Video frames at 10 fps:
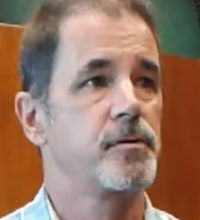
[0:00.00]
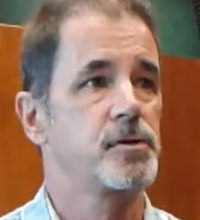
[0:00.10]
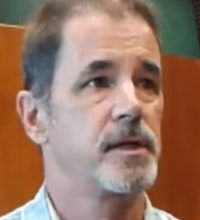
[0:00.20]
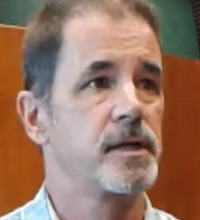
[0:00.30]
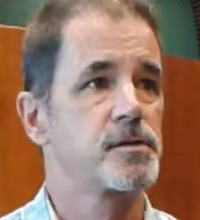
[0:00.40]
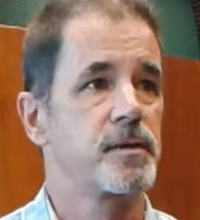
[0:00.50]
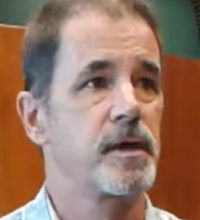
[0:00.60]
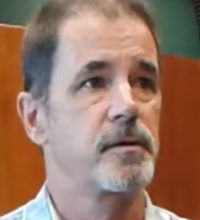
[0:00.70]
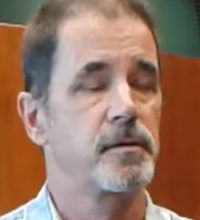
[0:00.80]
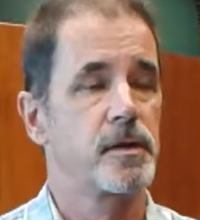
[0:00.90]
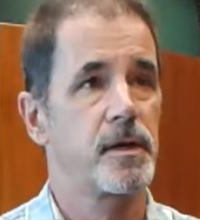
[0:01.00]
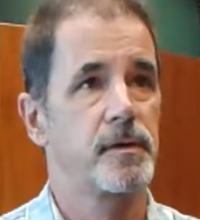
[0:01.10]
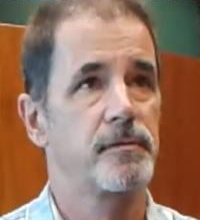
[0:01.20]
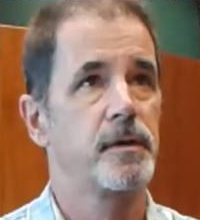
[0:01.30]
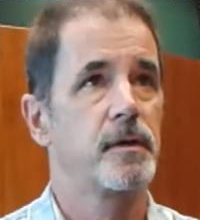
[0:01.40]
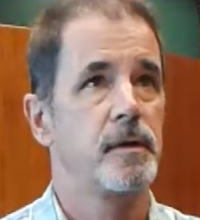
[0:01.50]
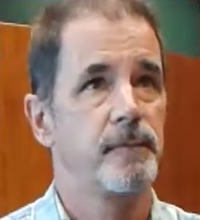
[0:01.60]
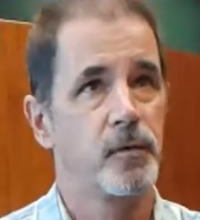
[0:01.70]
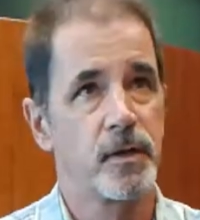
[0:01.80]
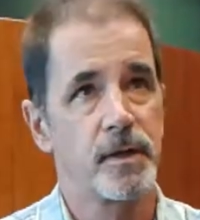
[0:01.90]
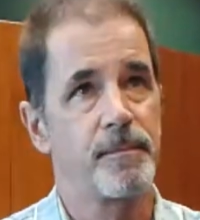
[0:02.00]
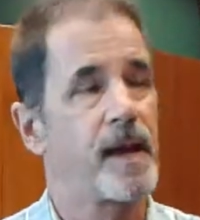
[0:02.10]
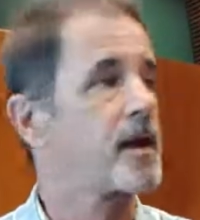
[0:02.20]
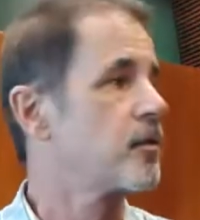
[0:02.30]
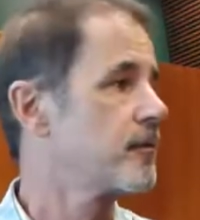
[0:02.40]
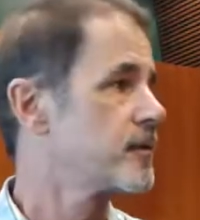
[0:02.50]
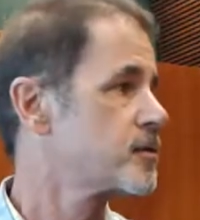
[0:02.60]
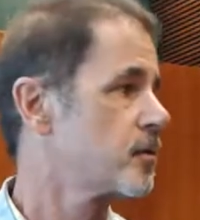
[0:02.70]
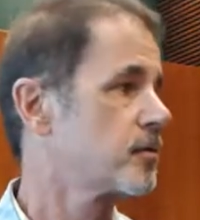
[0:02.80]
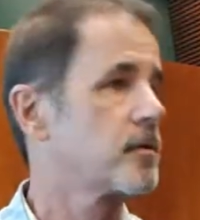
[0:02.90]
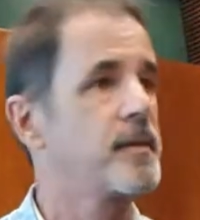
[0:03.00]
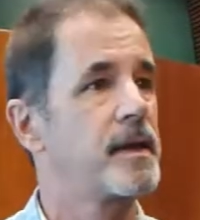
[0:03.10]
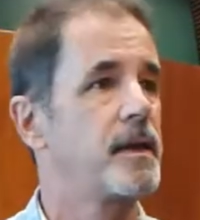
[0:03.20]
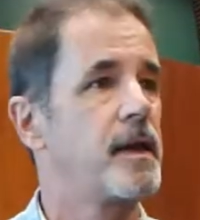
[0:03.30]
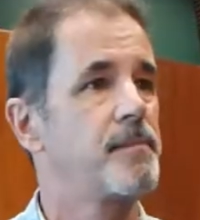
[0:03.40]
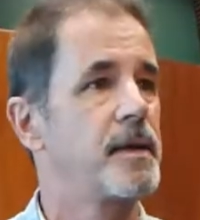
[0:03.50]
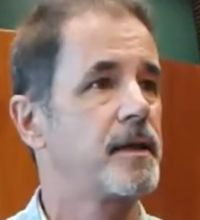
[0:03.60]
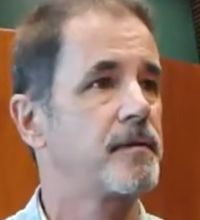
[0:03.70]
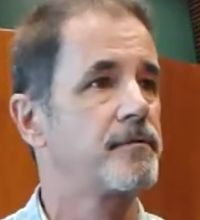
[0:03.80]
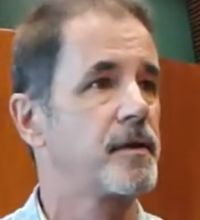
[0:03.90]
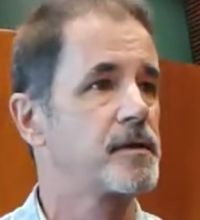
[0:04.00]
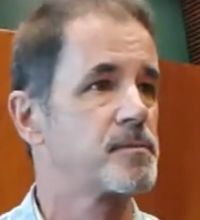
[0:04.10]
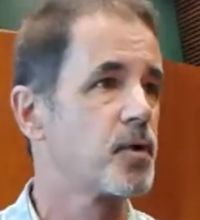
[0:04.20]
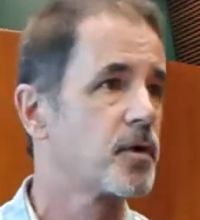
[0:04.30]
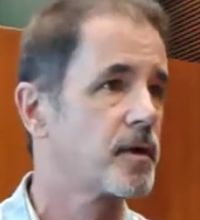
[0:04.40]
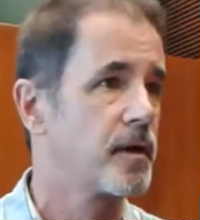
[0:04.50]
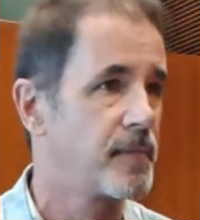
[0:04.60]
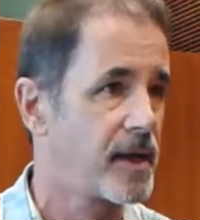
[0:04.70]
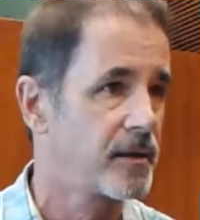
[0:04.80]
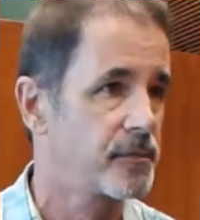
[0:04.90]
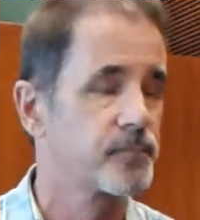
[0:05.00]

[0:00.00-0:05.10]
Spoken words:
or she is without kind of looking back over the shoulder and making a smirk about it.